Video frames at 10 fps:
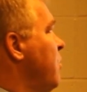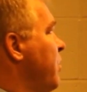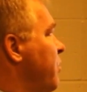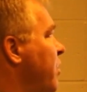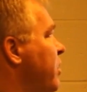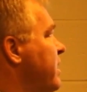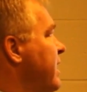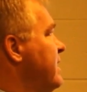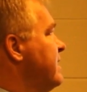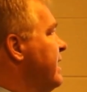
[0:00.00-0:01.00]
With
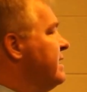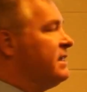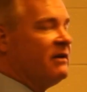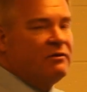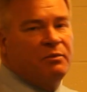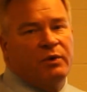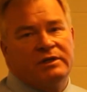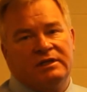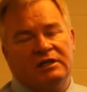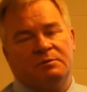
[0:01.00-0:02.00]
WorkKeys,
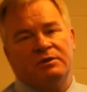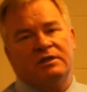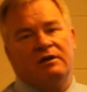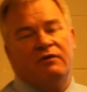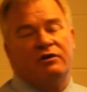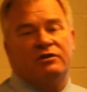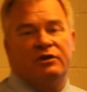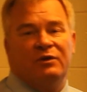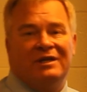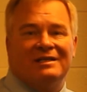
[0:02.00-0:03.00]
87.6% of our
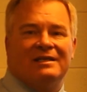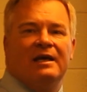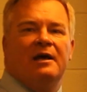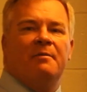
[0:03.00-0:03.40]
students